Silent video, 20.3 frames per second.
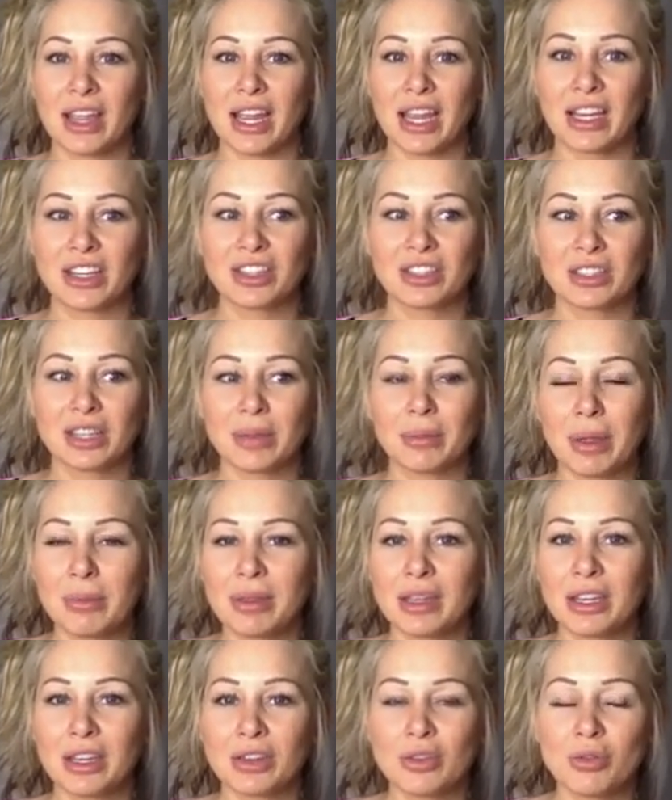And she's like,
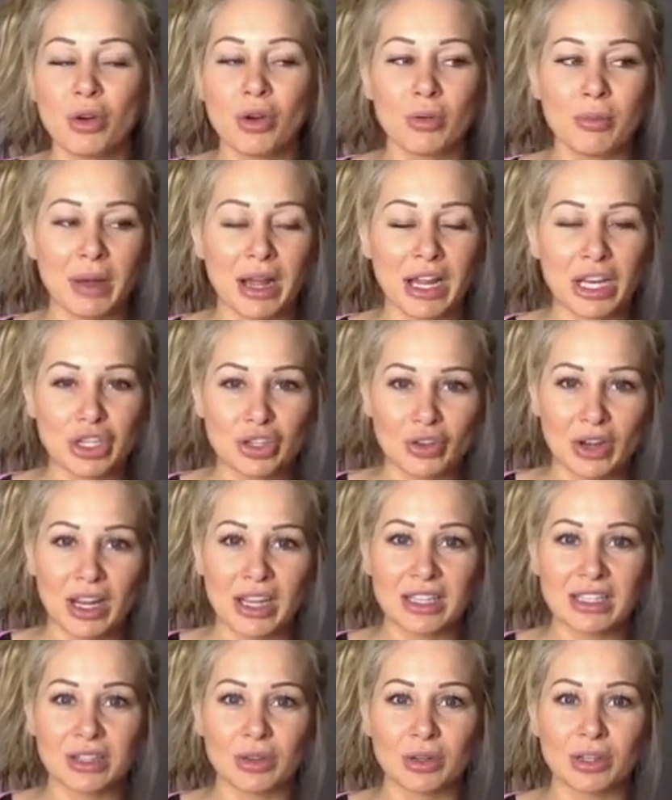baby, can you hold my
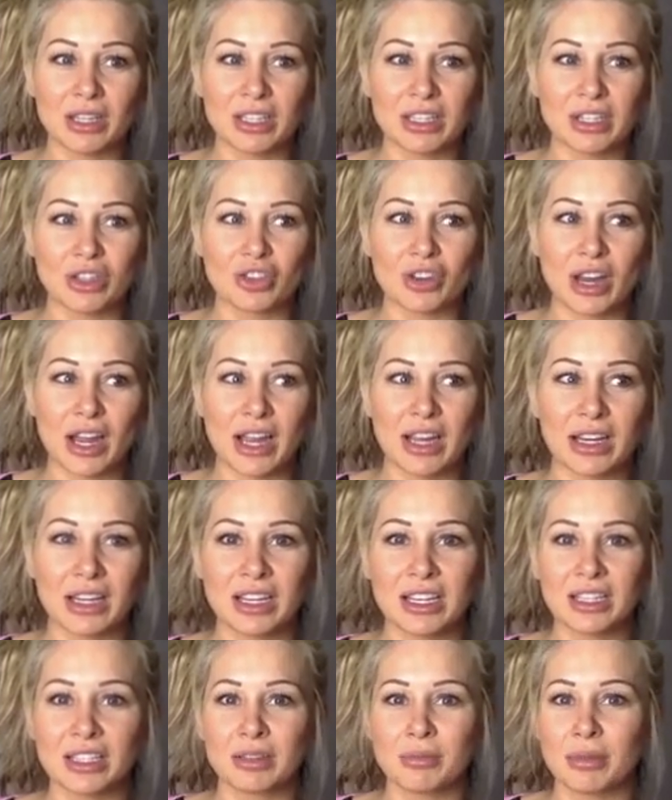dress so it doesn't drag? And
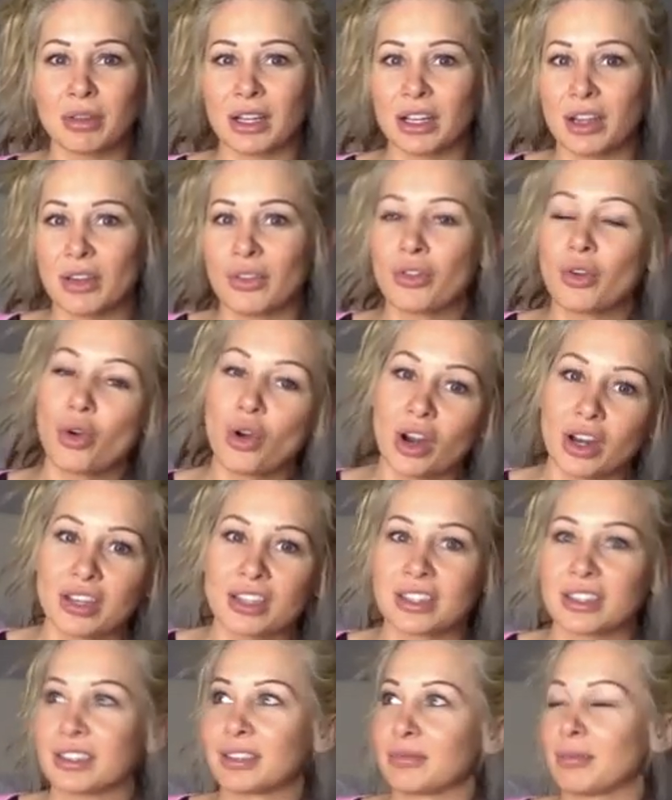he's gonna be like, of
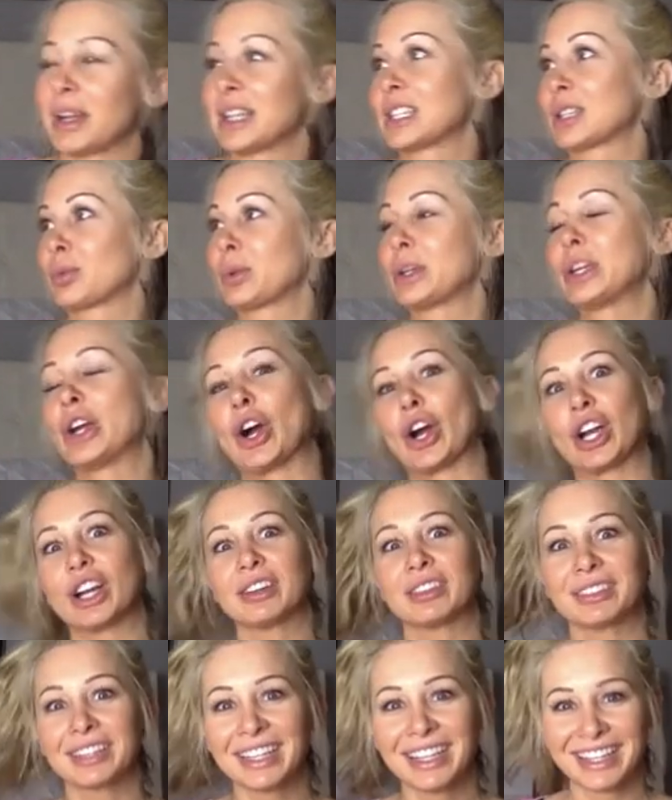course, my
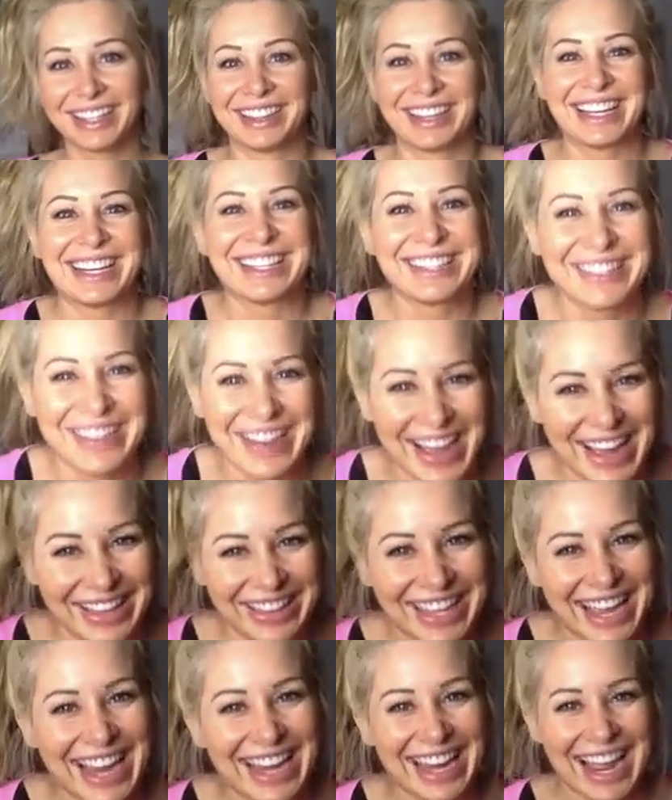sweetheart. Like, you know how
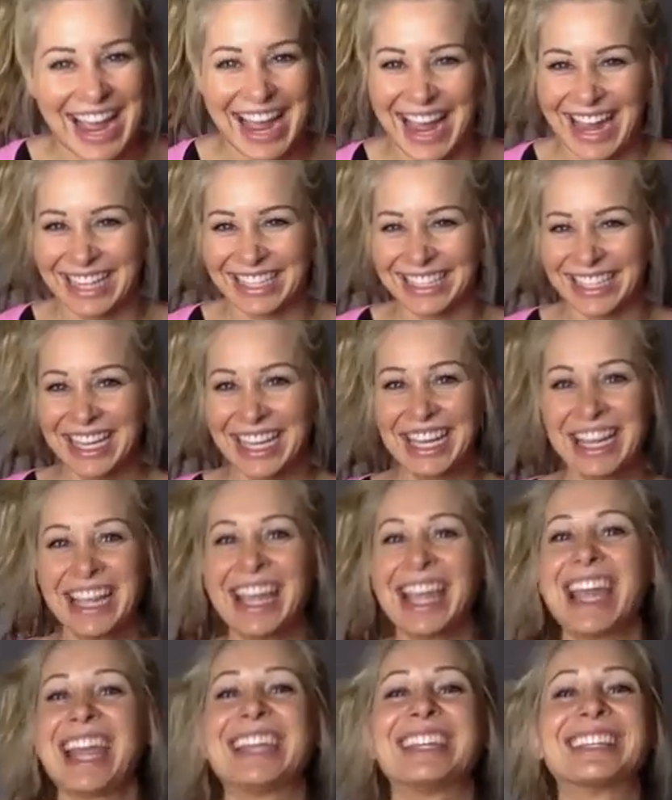they act.
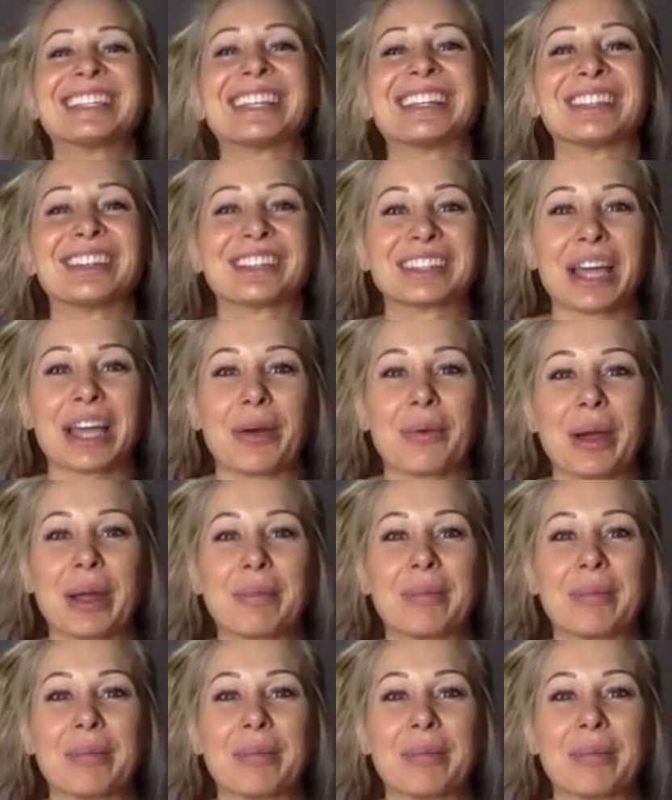It doesn't look that way.